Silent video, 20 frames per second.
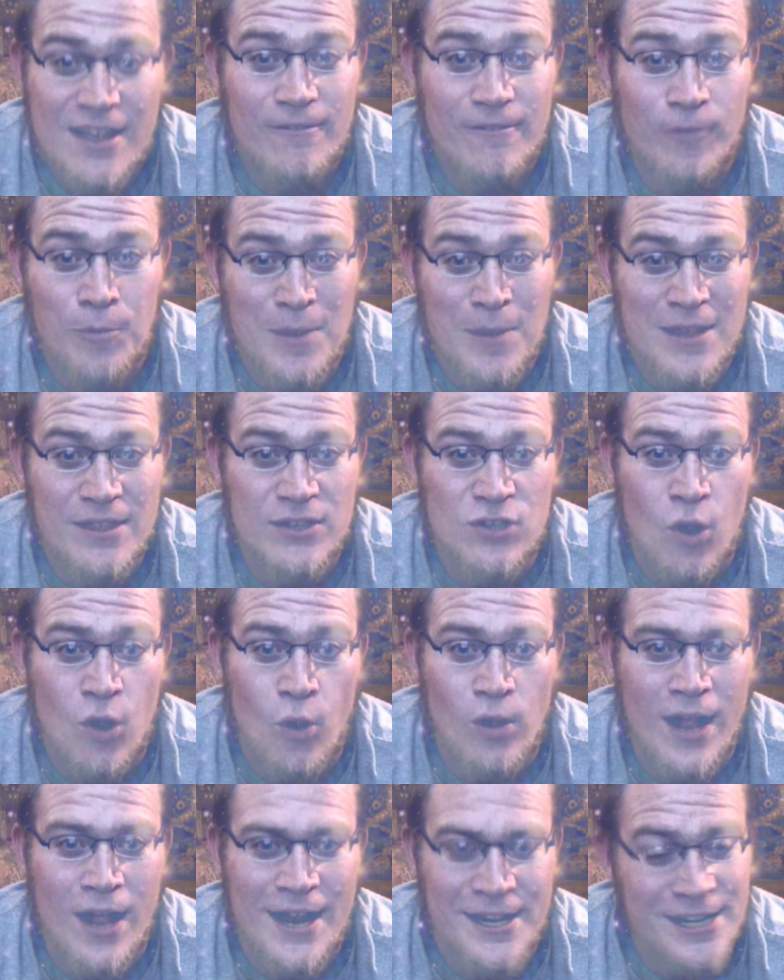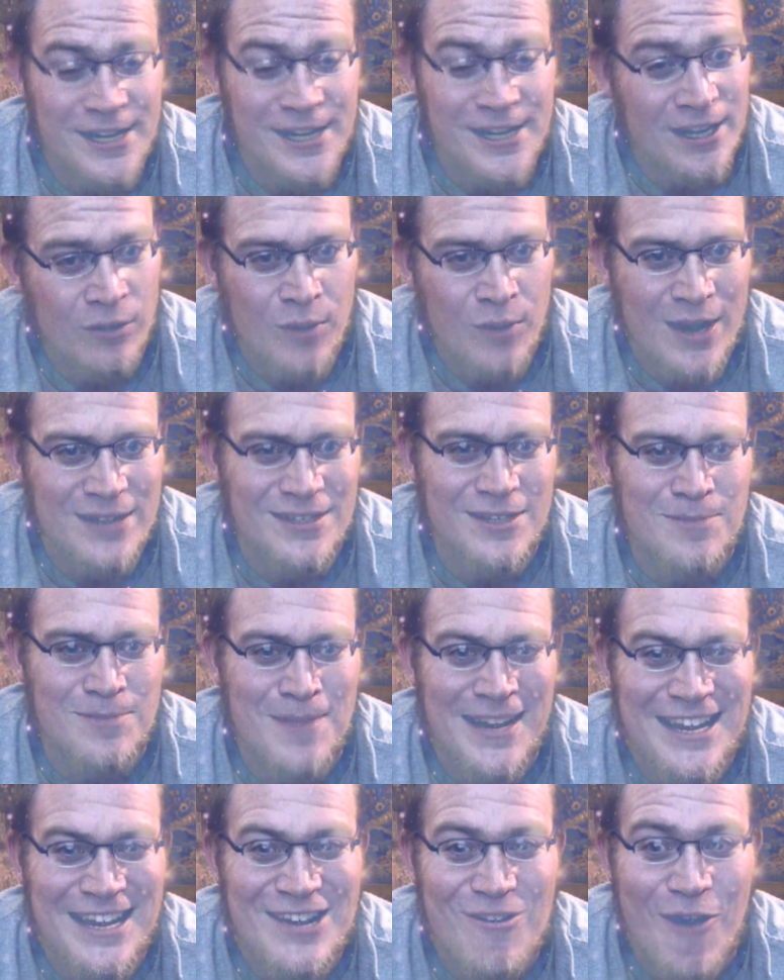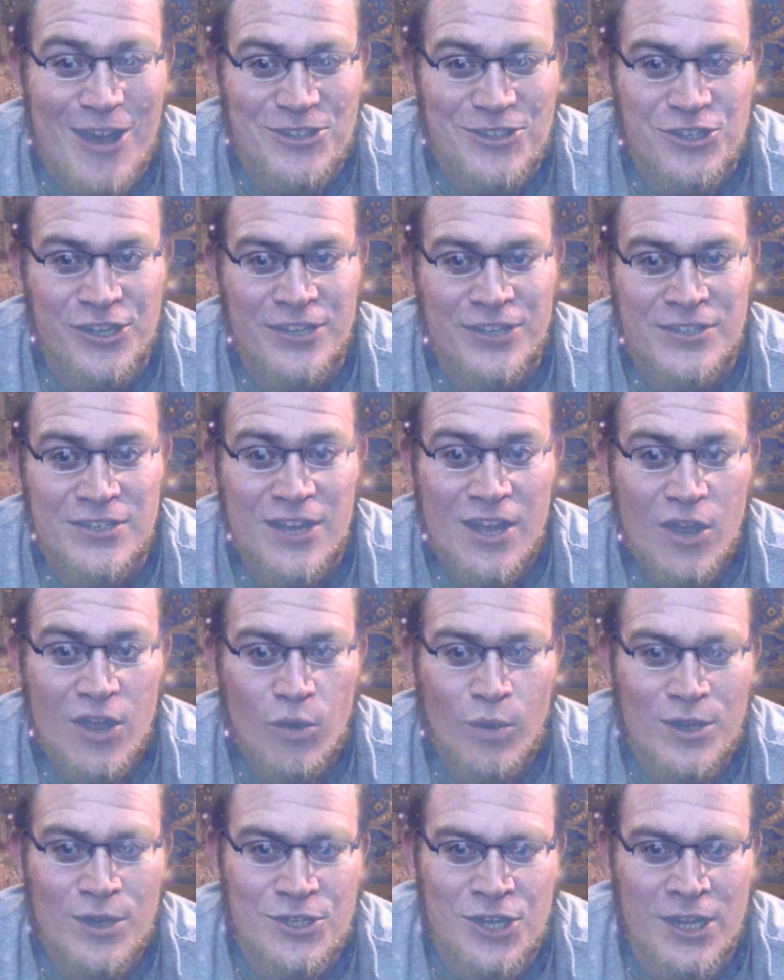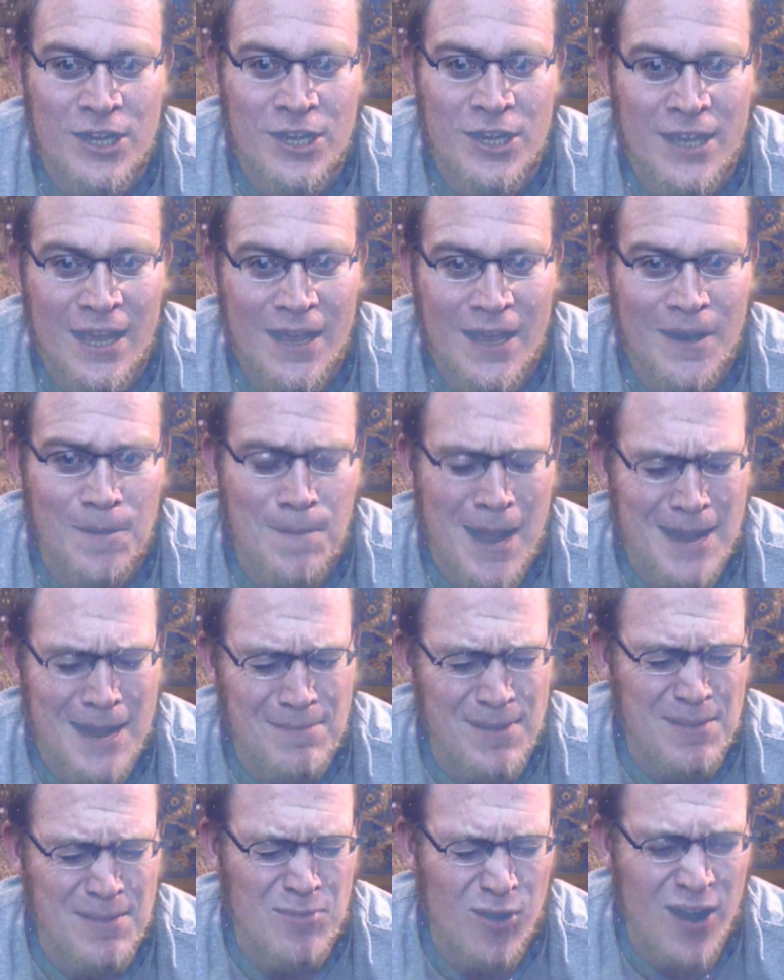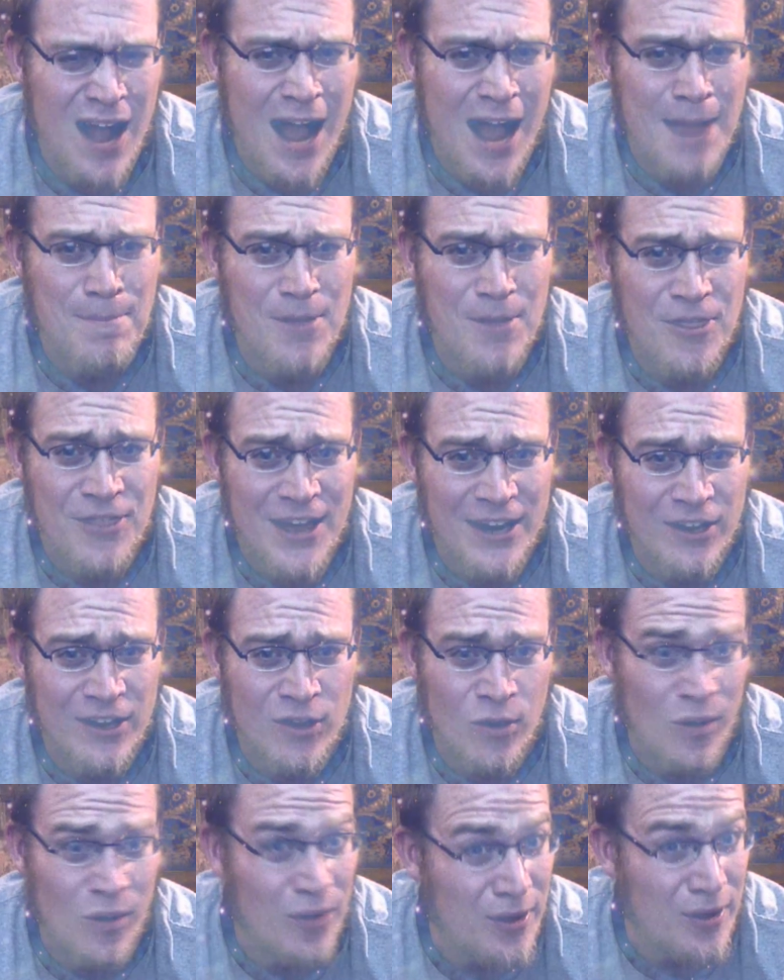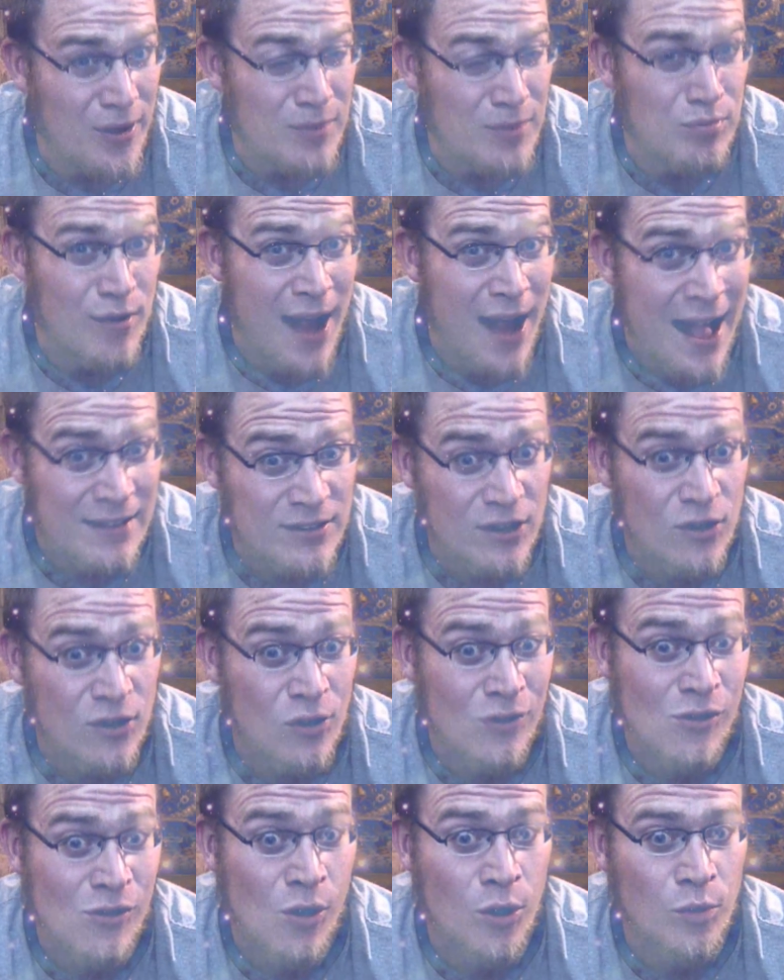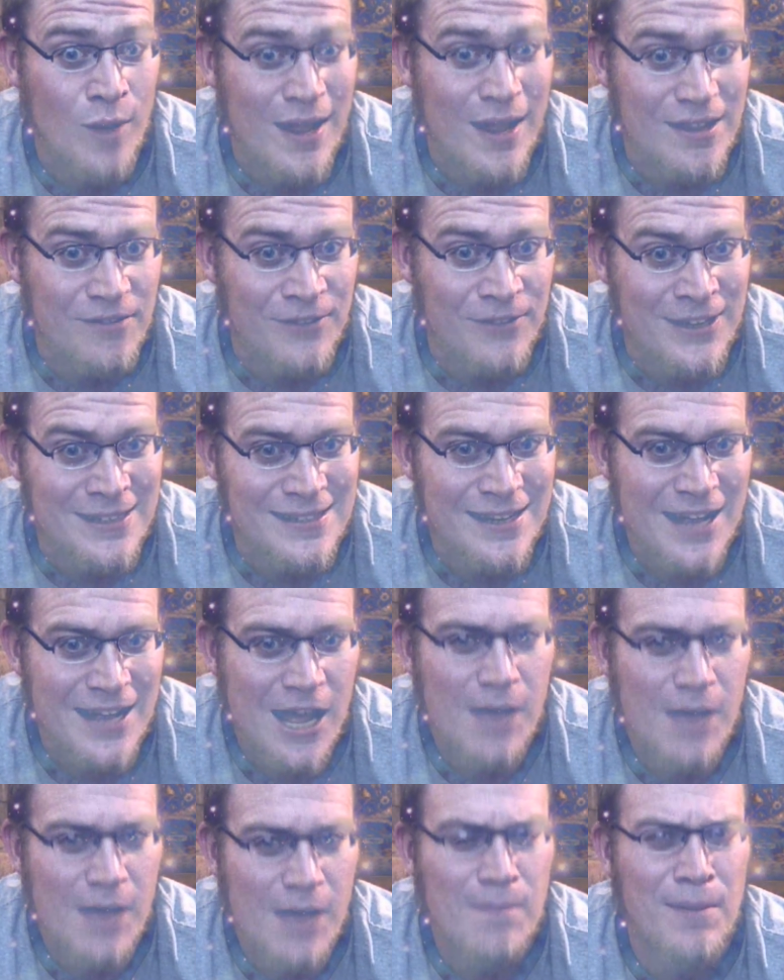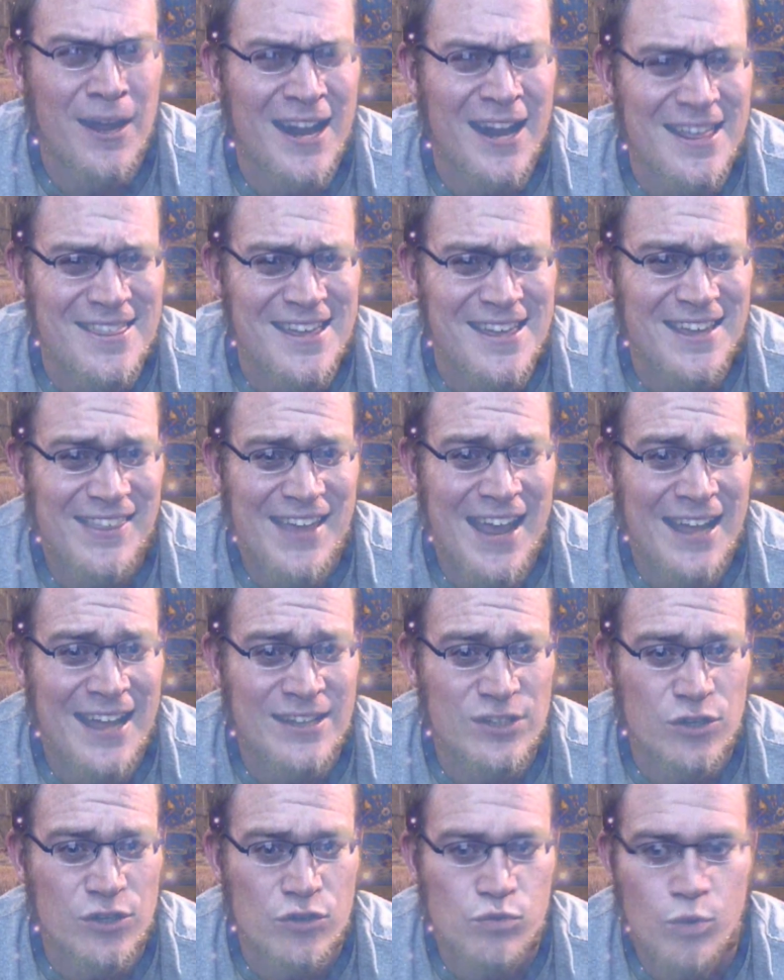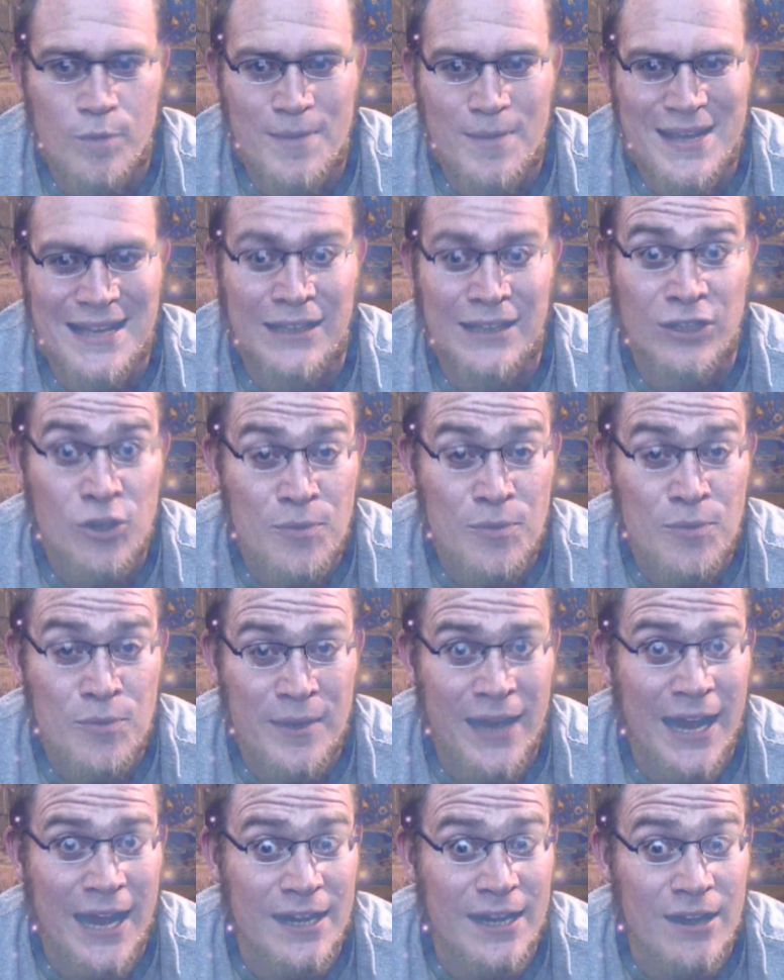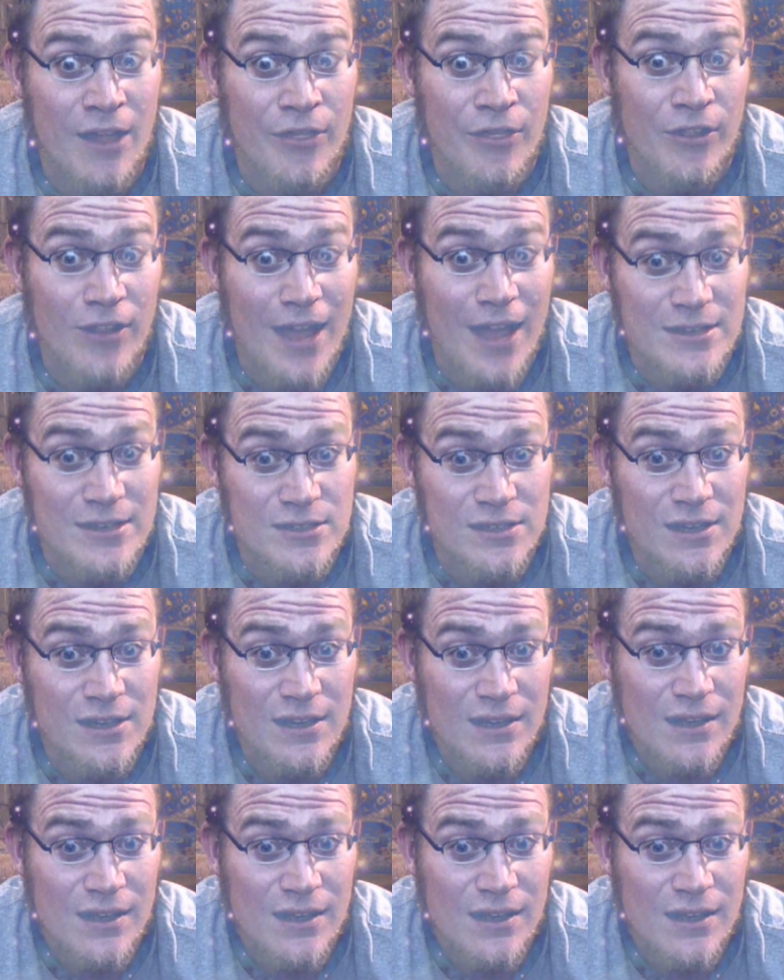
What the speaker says: For me, this whole idea raises many questions, which again might be more hypothetical than practical or relevant, but I think the answers would be illuminating nonetheless.